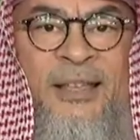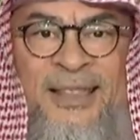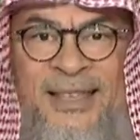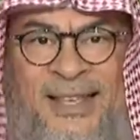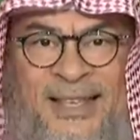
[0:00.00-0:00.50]

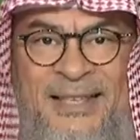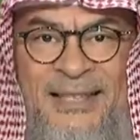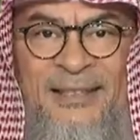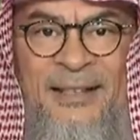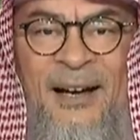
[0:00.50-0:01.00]

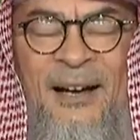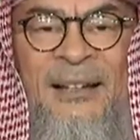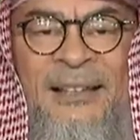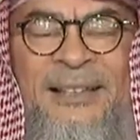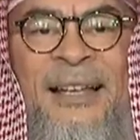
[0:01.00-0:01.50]
These
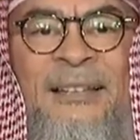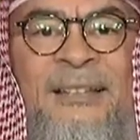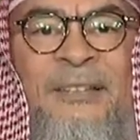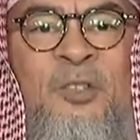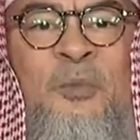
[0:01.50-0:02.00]
are
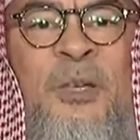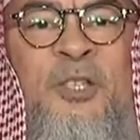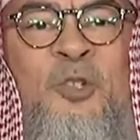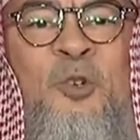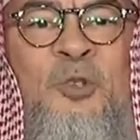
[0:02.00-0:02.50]
intended to be
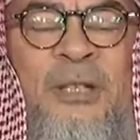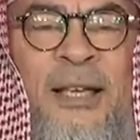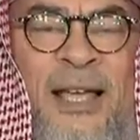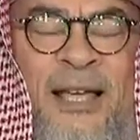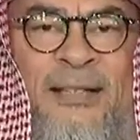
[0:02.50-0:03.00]
sold
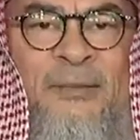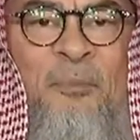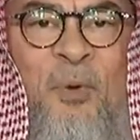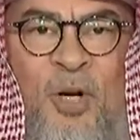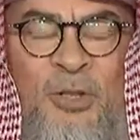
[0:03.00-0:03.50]
and
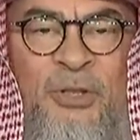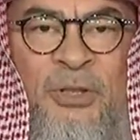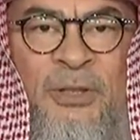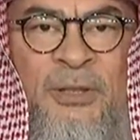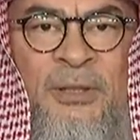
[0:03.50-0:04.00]

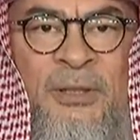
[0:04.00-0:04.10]
bought.